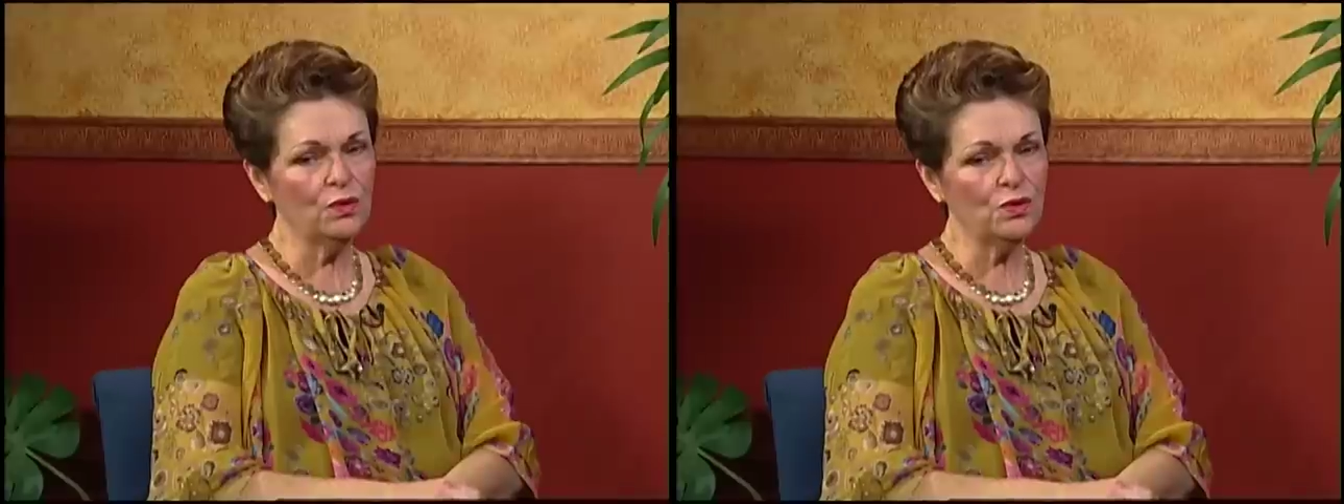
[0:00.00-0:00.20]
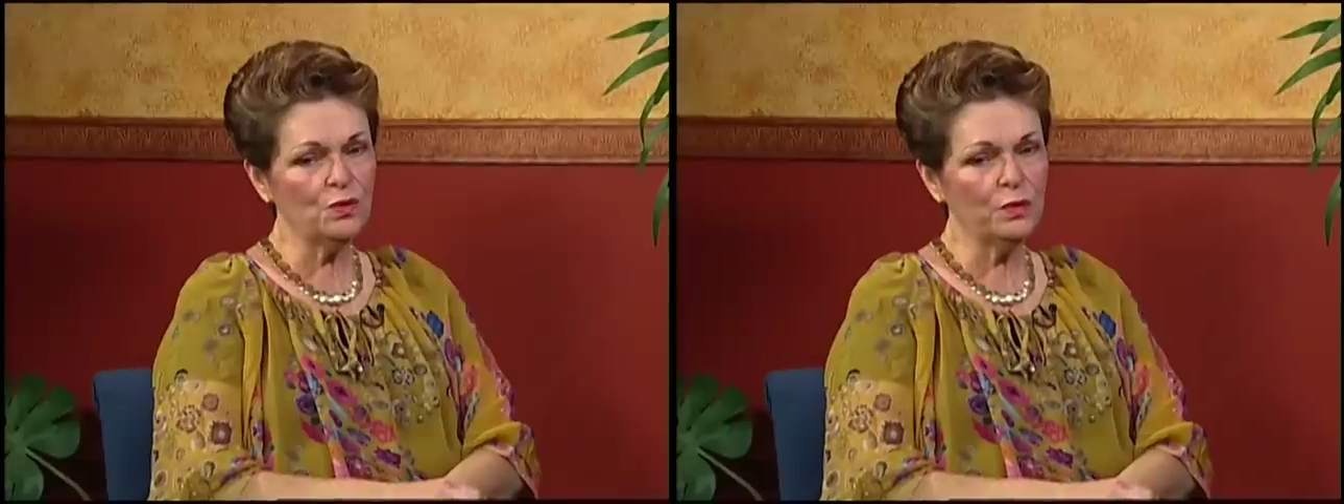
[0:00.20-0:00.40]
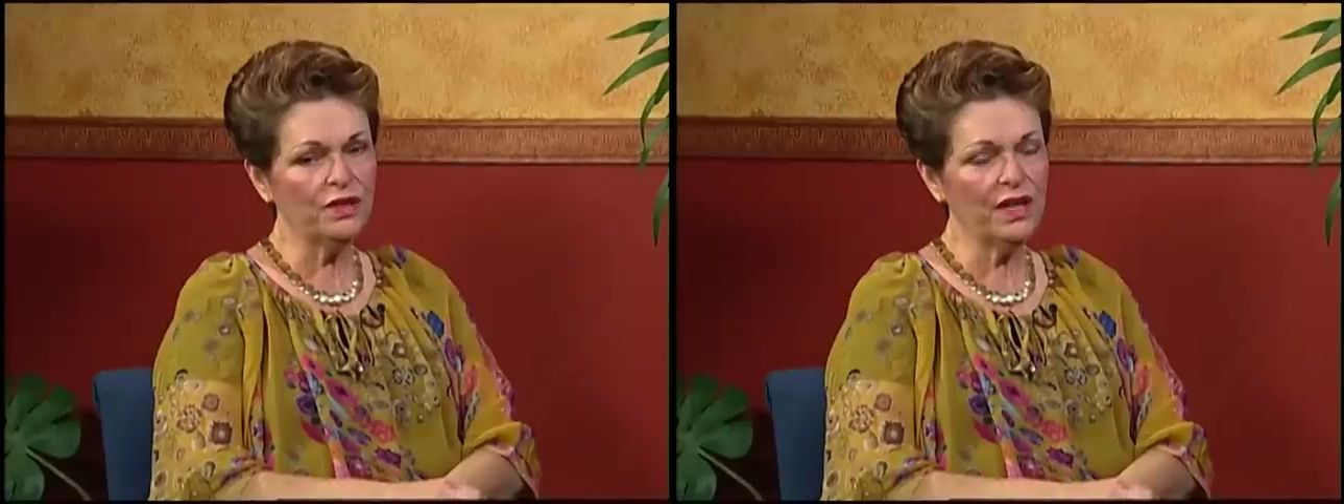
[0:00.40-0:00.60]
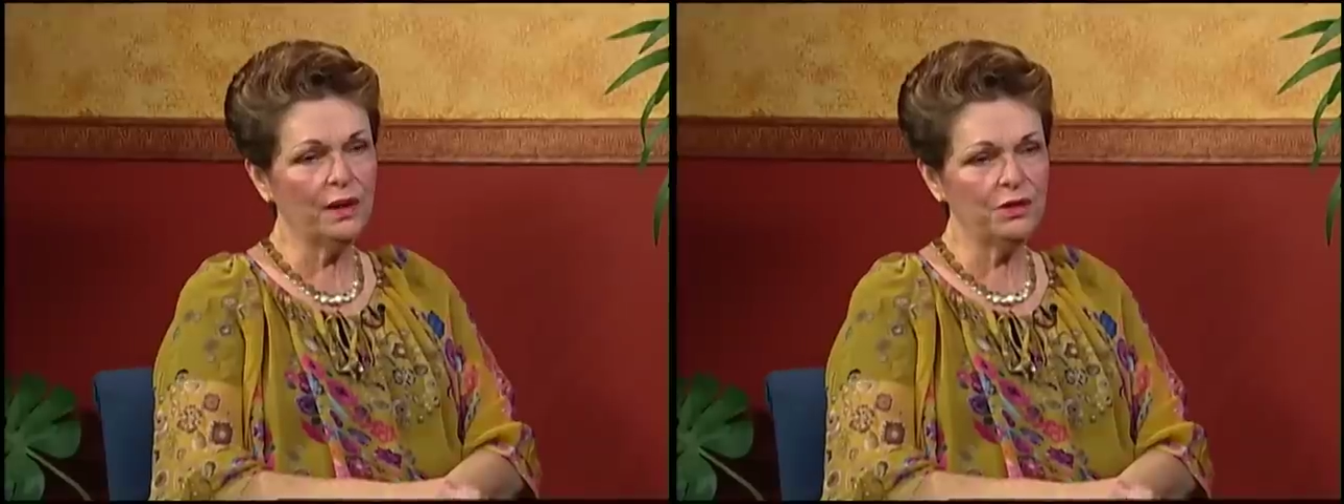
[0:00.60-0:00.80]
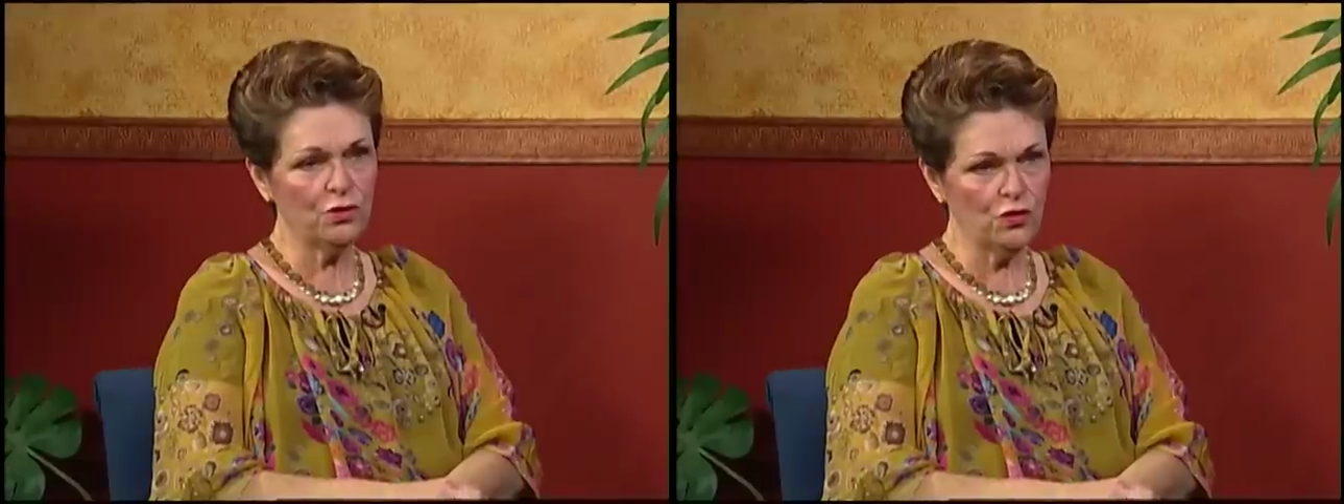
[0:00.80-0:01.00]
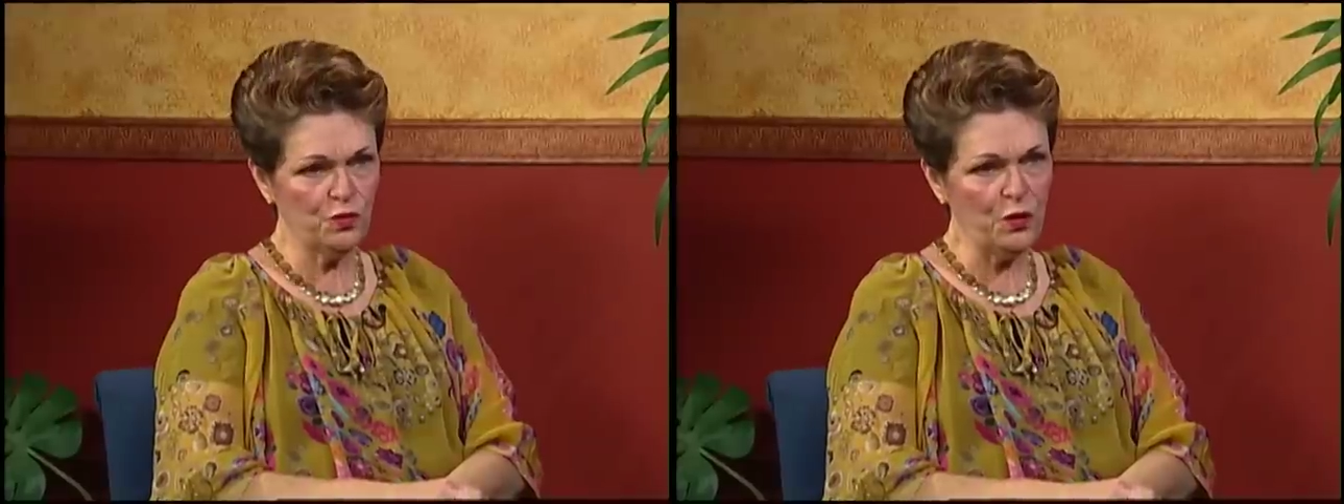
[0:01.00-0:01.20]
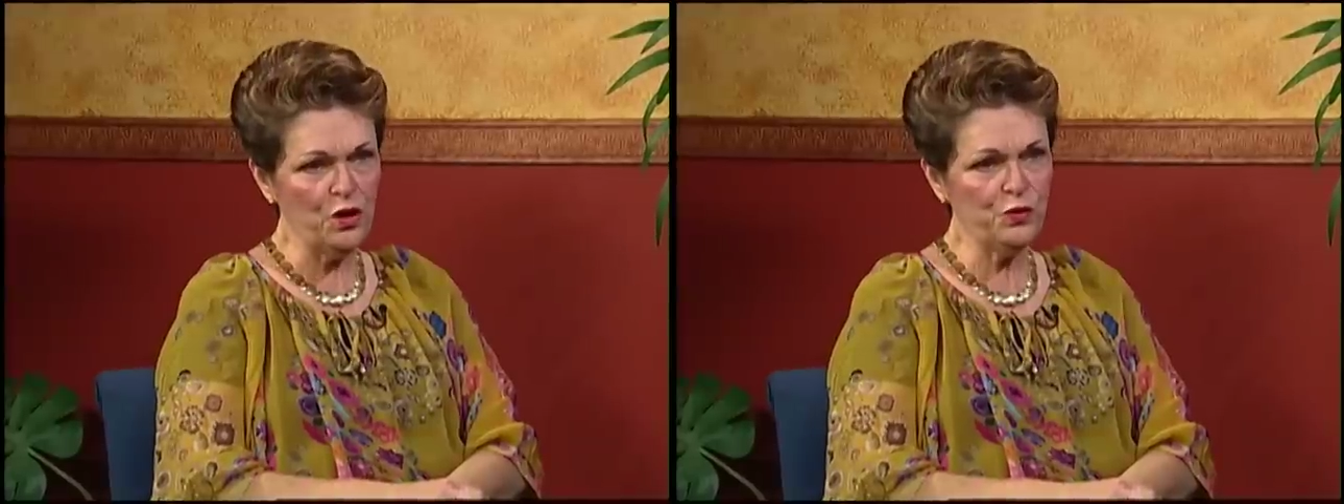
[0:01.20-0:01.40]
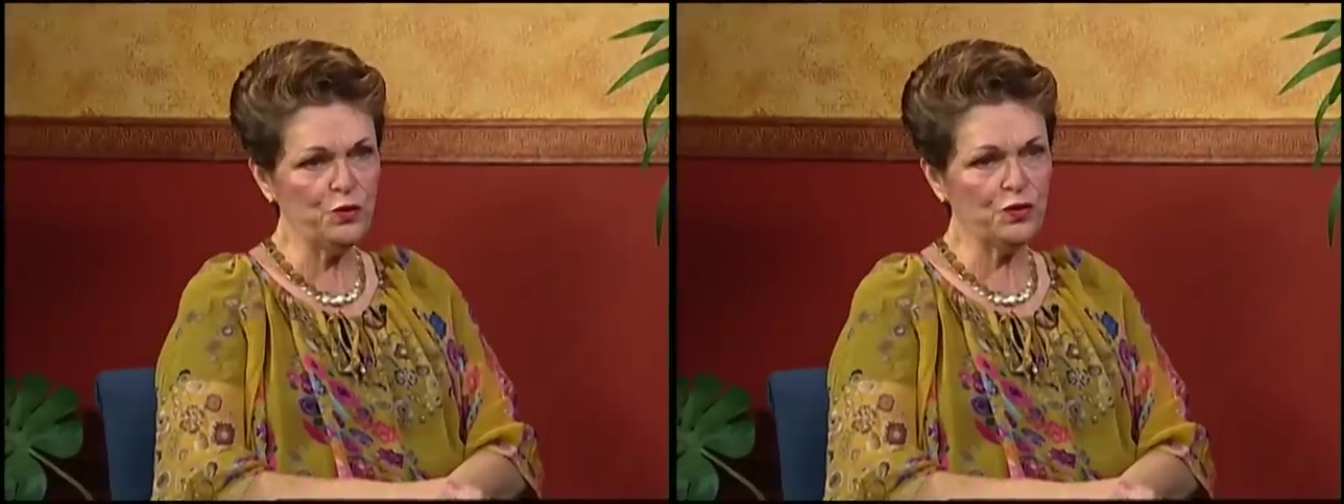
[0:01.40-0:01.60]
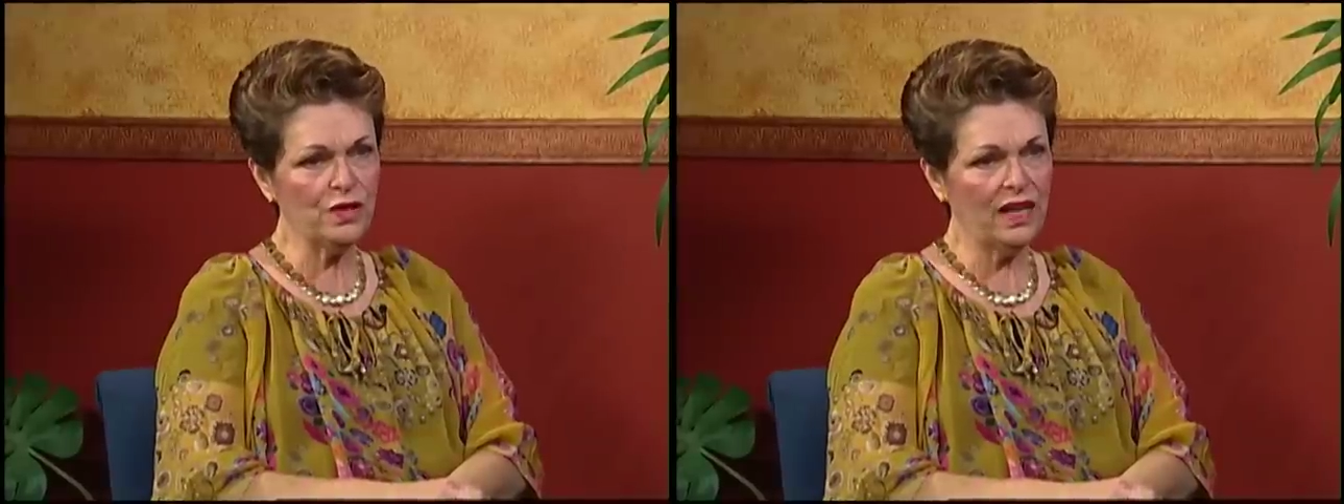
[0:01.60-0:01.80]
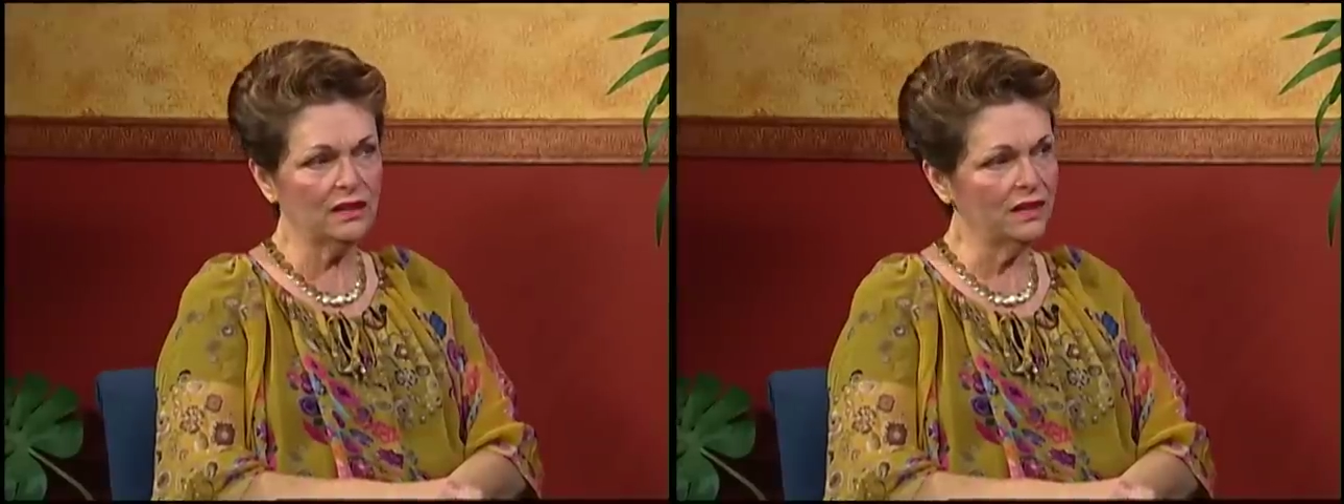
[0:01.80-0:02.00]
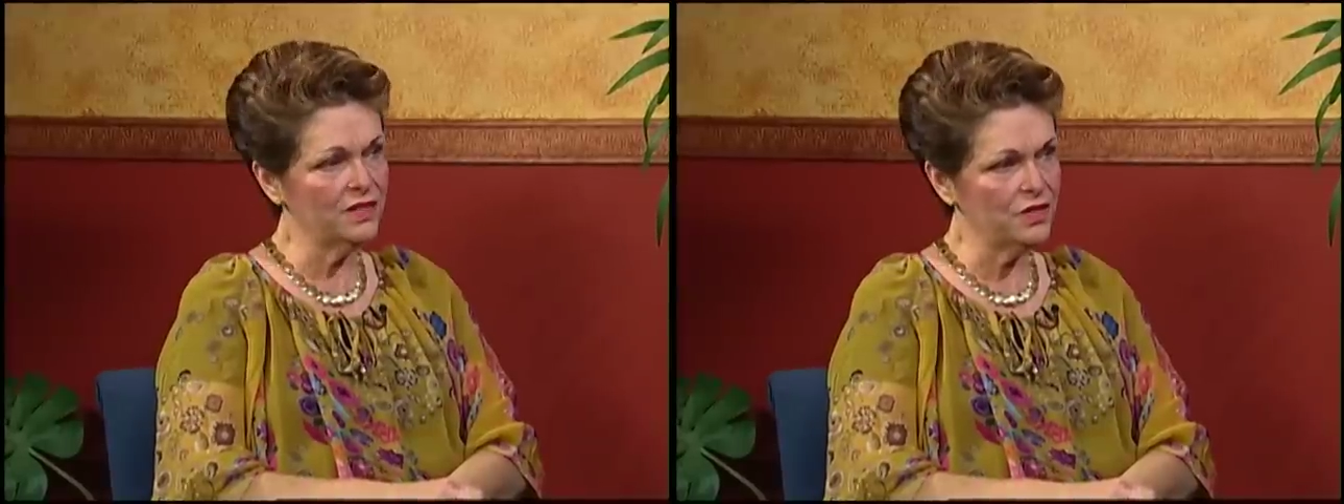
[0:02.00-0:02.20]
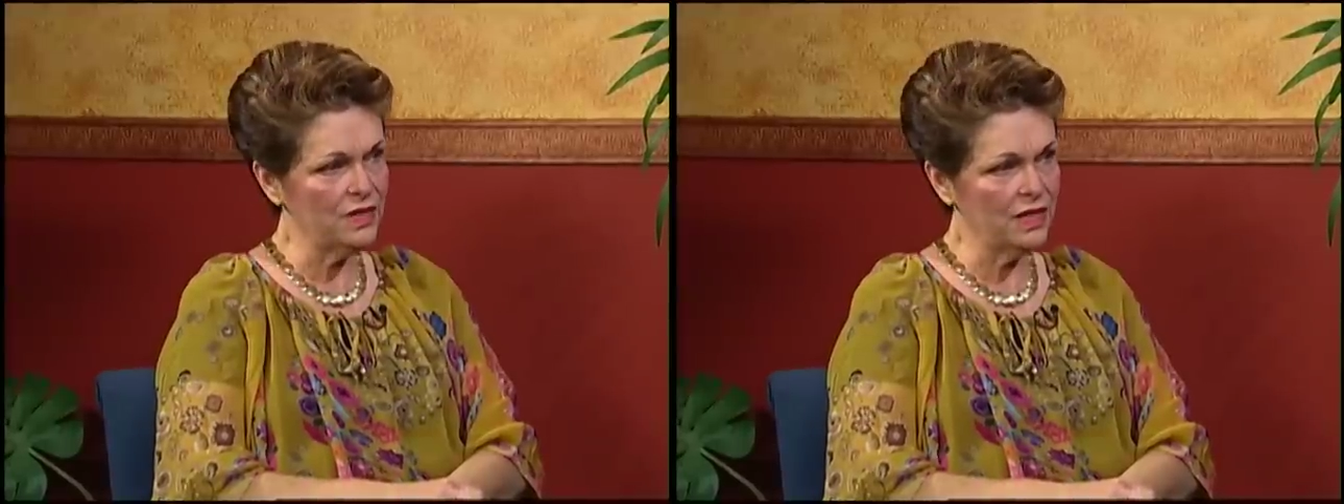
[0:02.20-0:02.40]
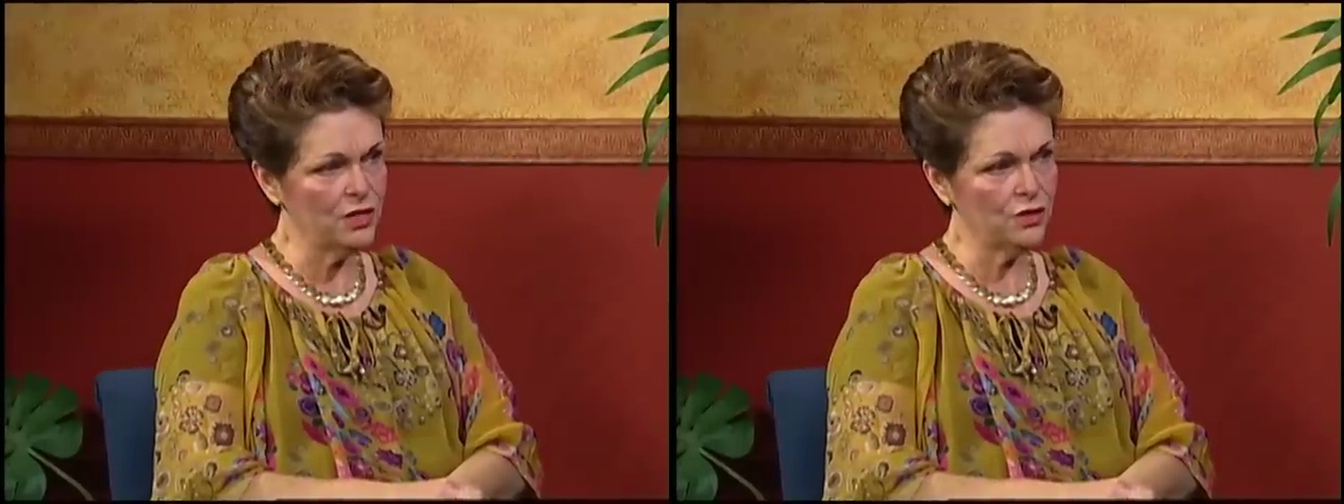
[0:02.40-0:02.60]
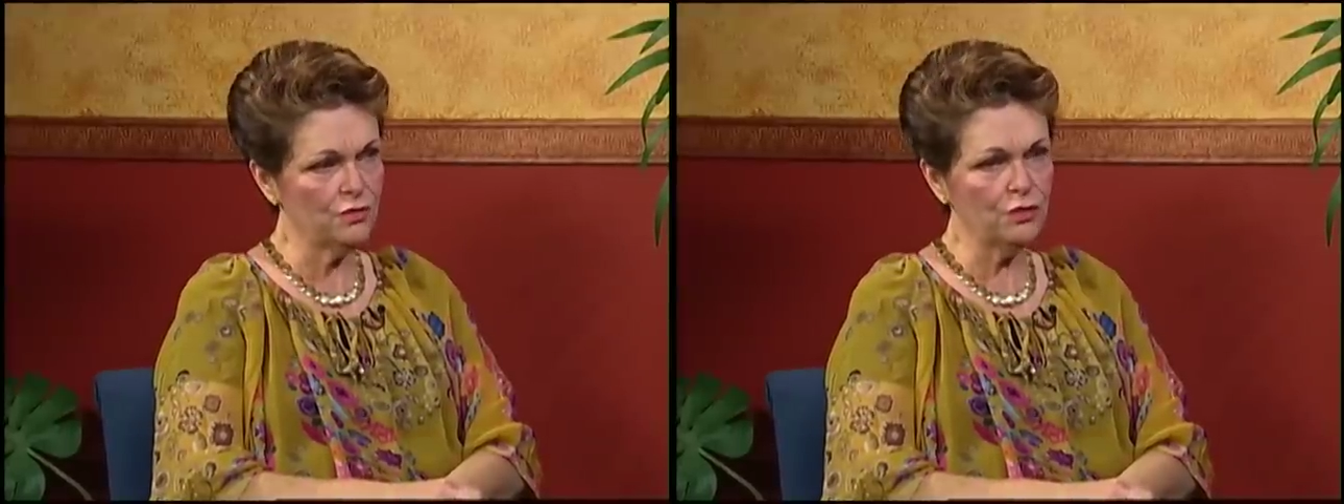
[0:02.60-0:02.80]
was very happy to sponsor that legislation